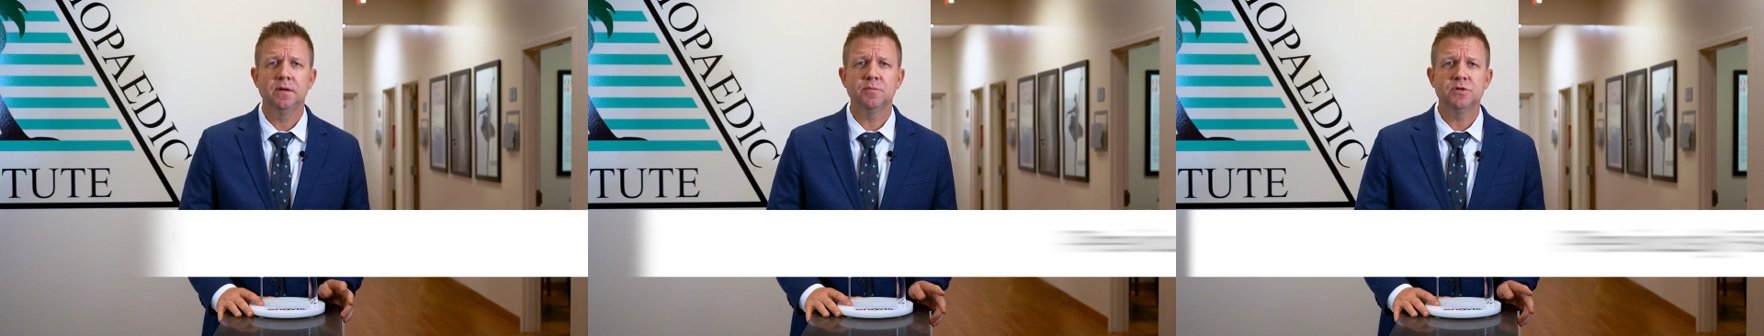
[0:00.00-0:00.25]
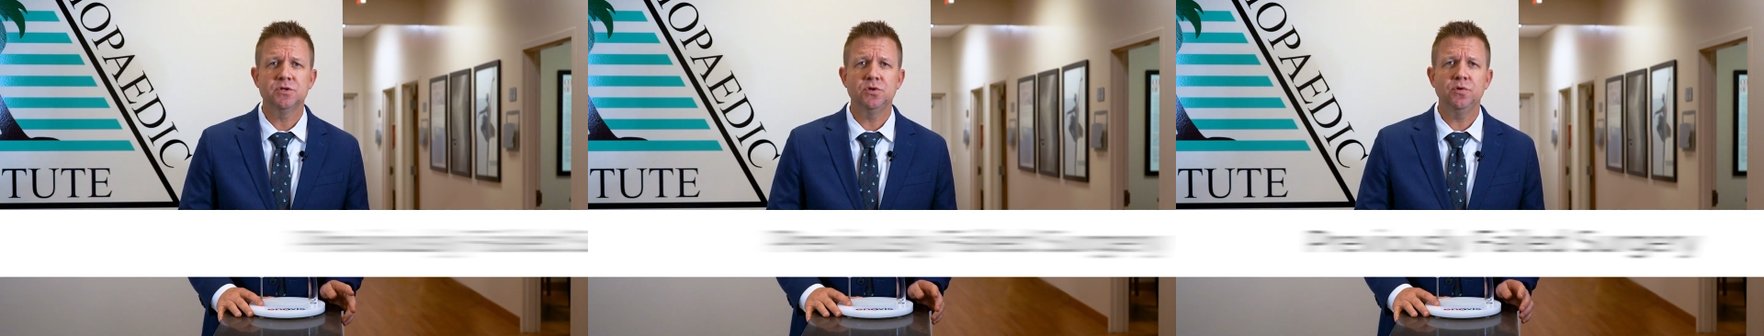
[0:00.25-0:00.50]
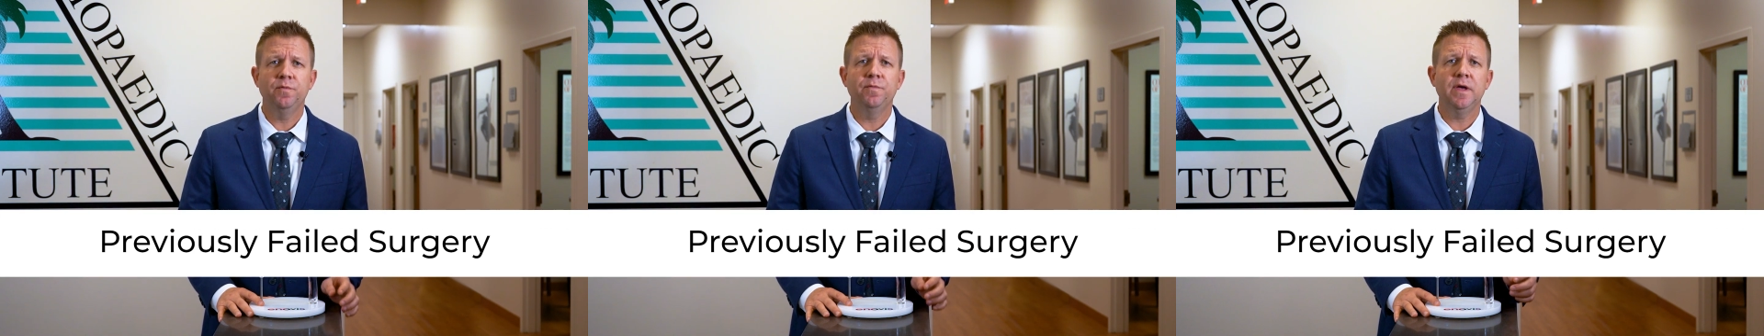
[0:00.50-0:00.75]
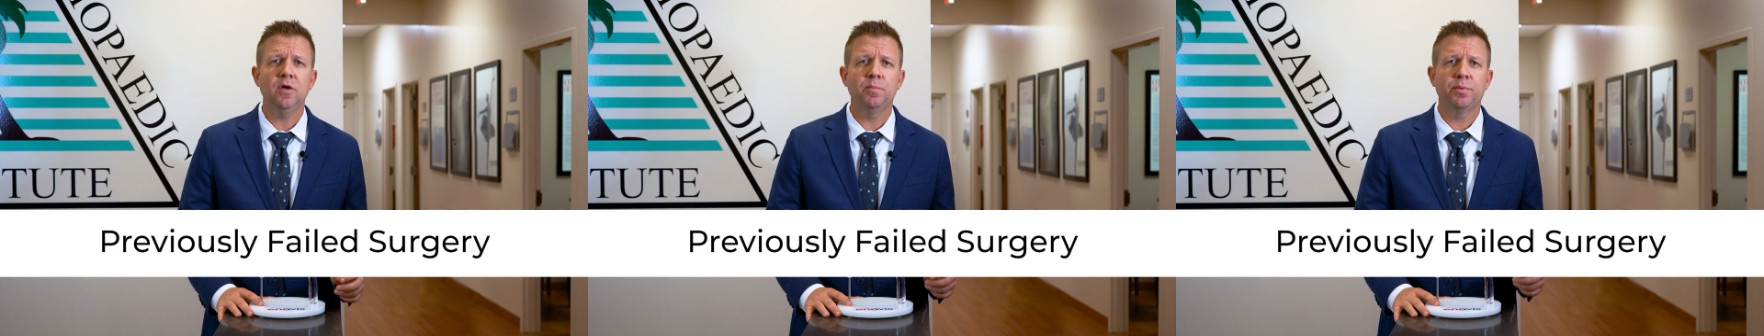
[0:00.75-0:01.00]
Number 2,
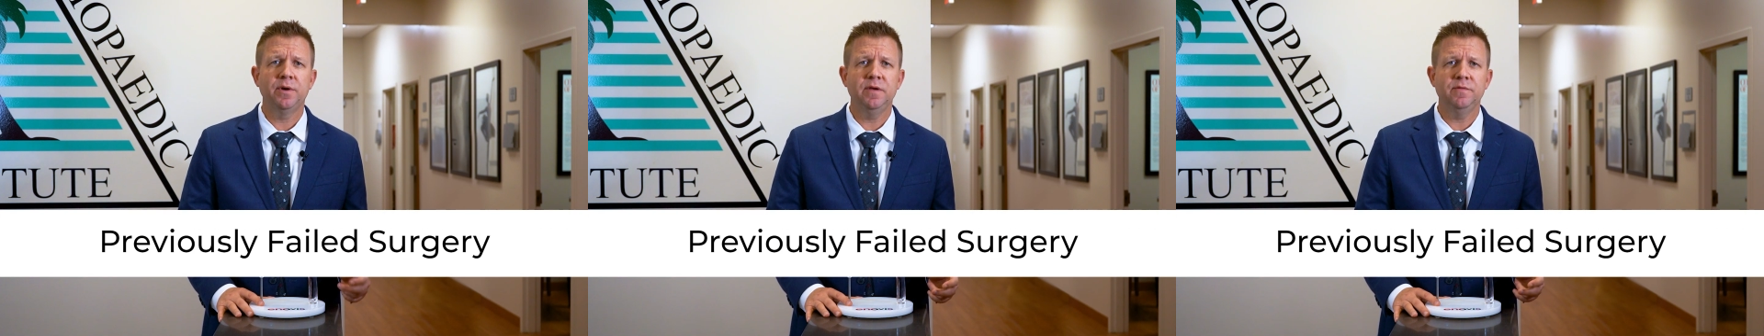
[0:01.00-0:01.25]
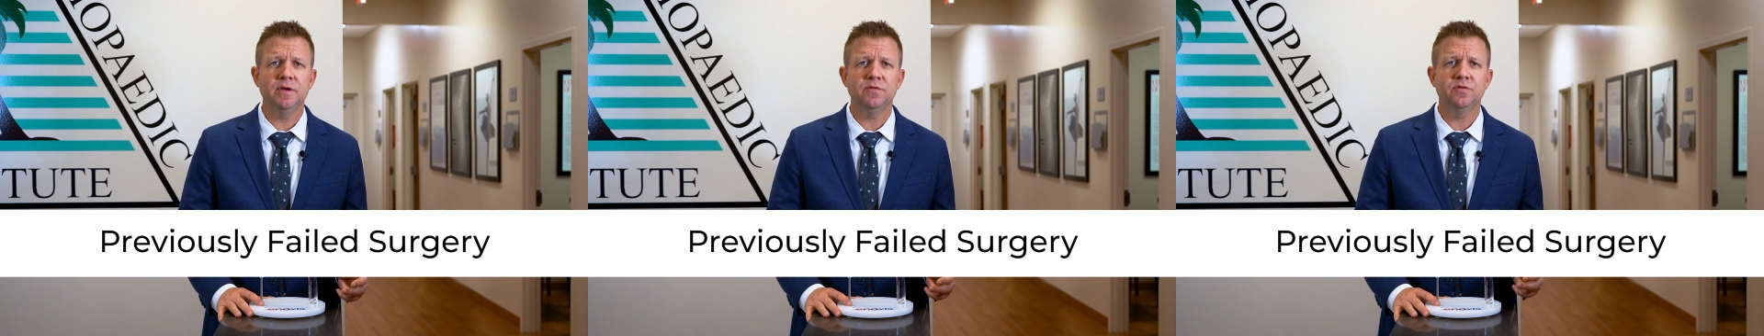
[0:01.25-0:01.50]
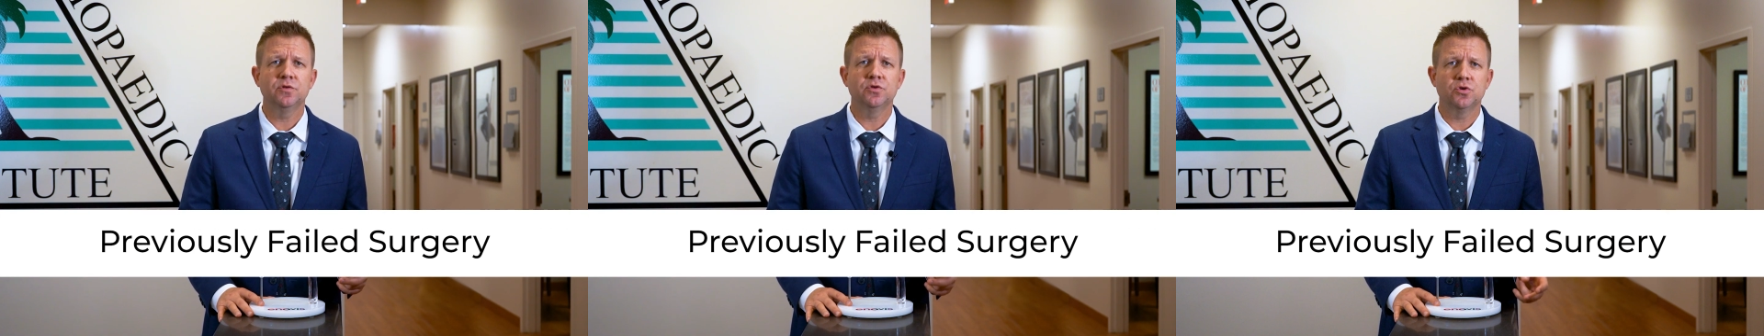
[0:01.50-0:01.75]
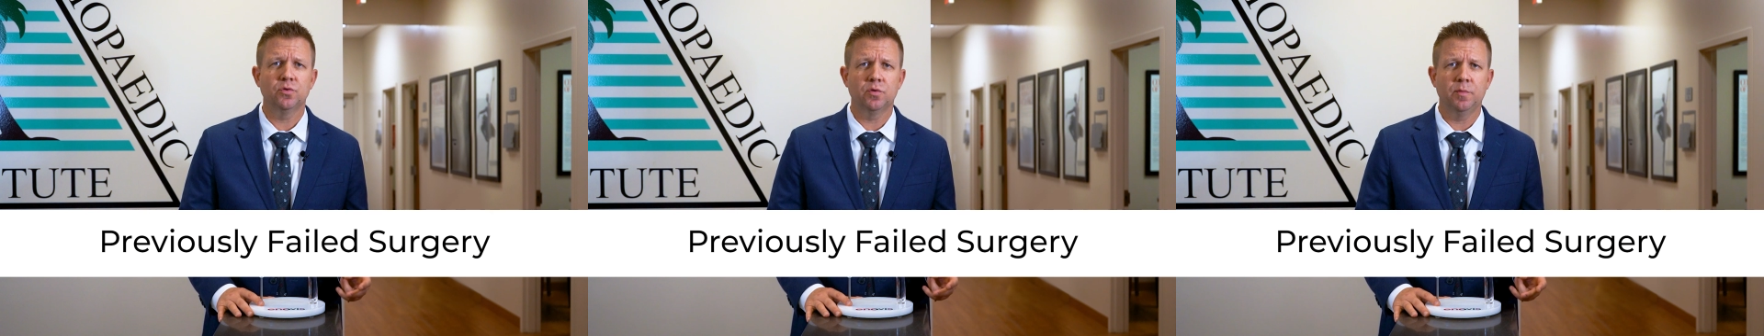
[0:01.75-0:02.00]
failed previous
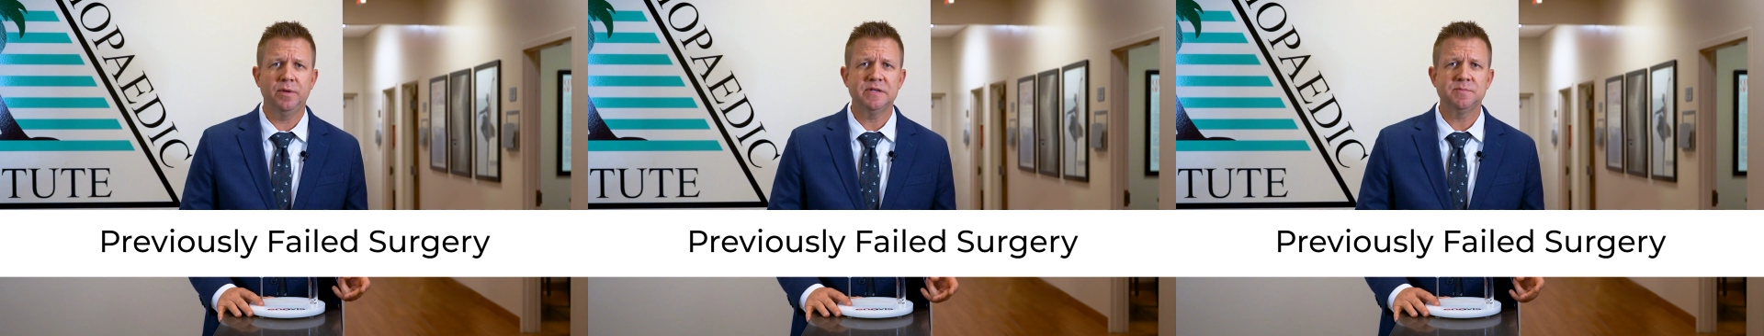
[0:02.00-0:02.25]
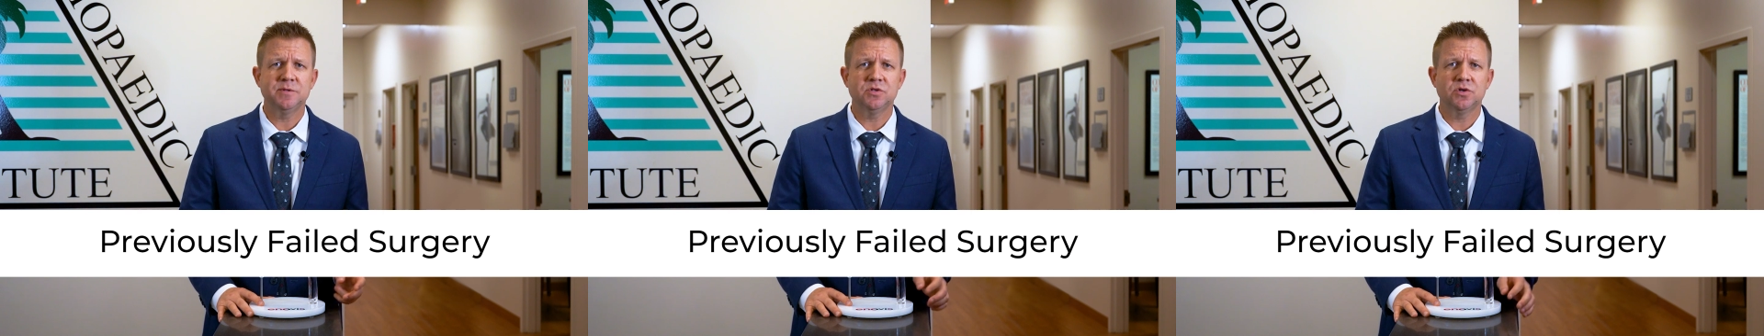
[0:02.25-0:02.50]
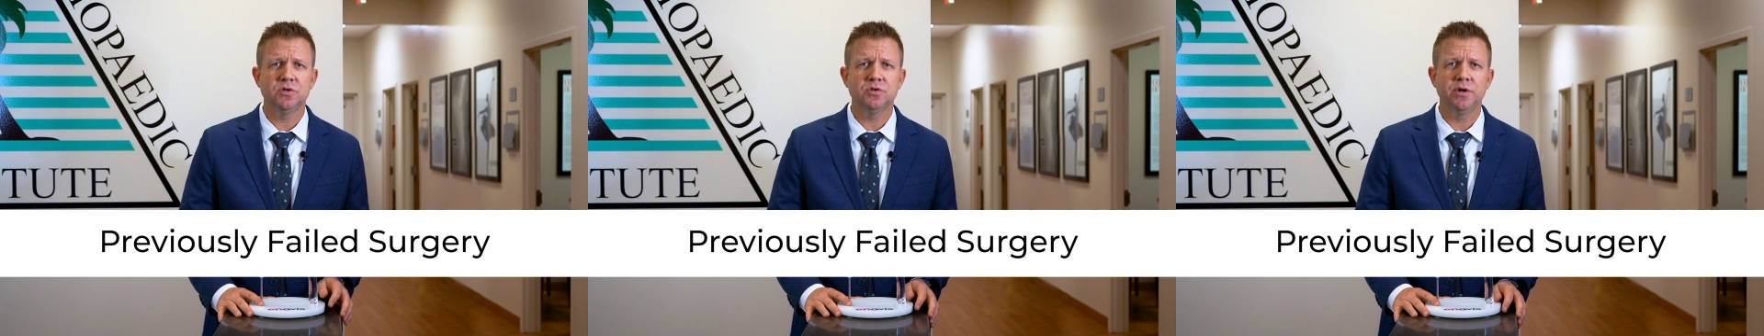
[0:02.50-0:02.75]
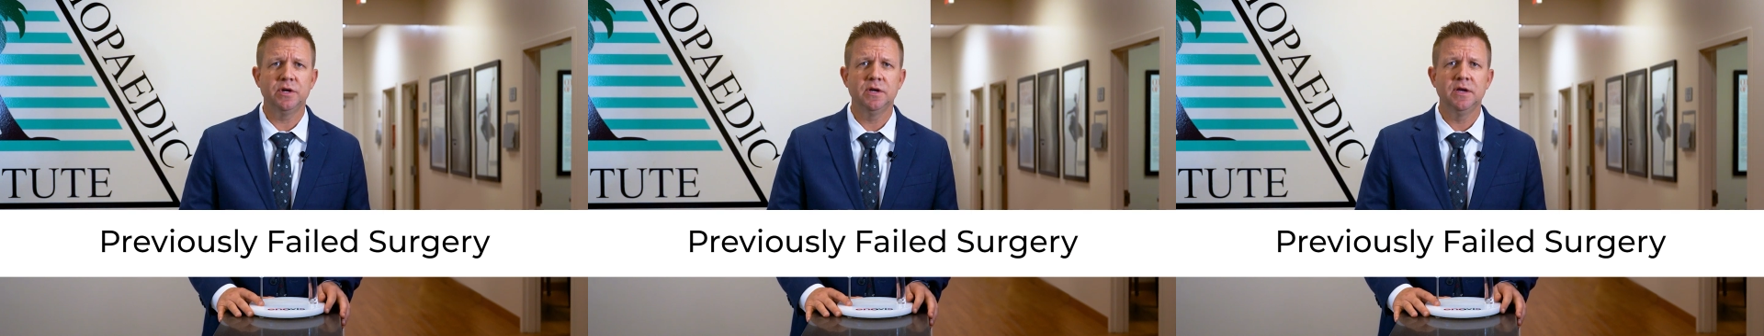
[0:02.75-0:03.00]
shoulder replacement
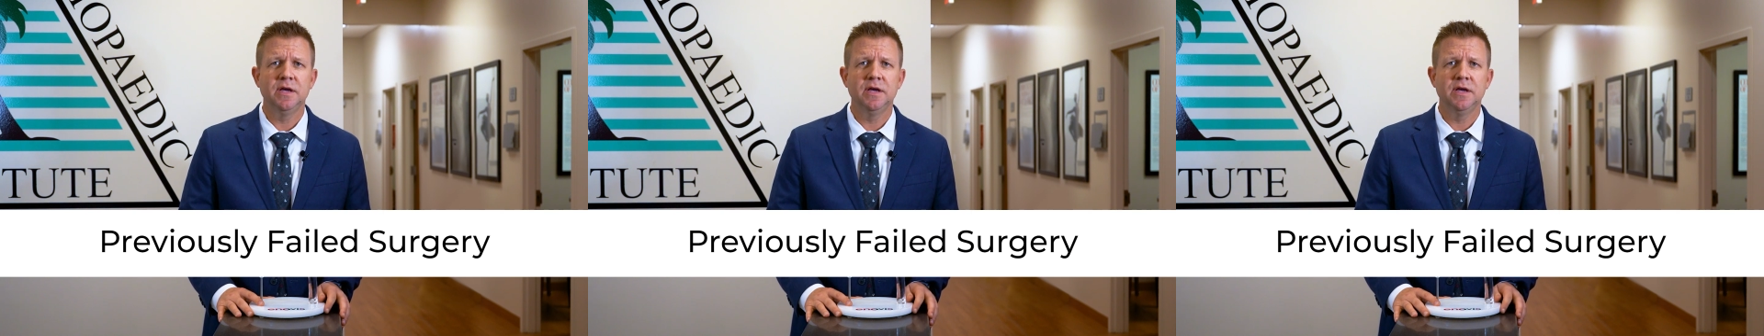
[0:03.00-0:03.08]
surgery.